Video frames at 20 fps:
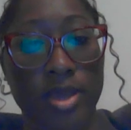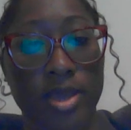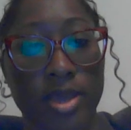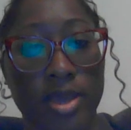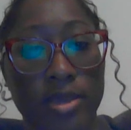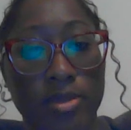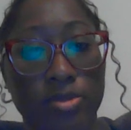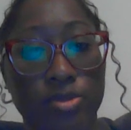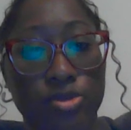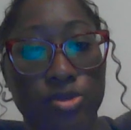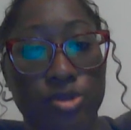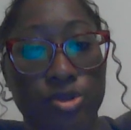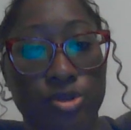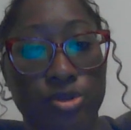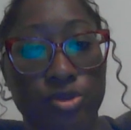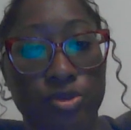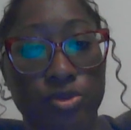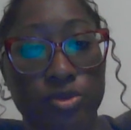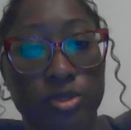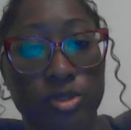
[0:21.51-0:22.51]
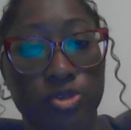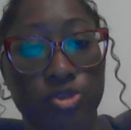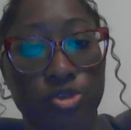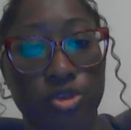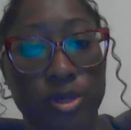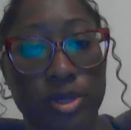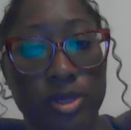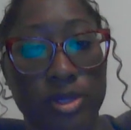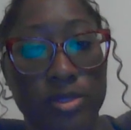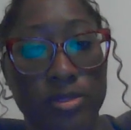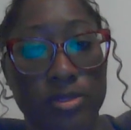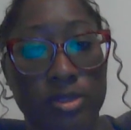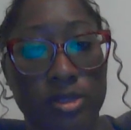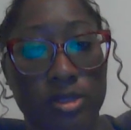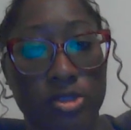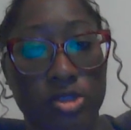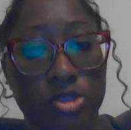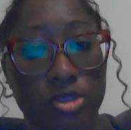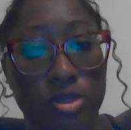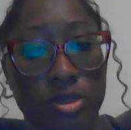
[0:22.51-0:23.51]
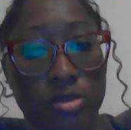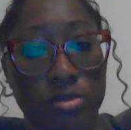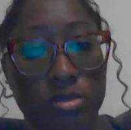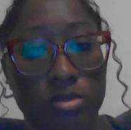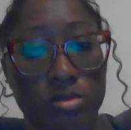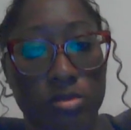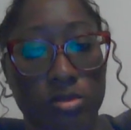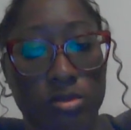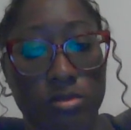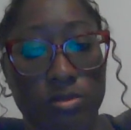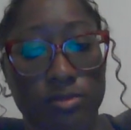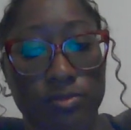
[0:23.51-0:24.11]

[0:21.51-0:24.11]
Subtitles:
and 2 transitions.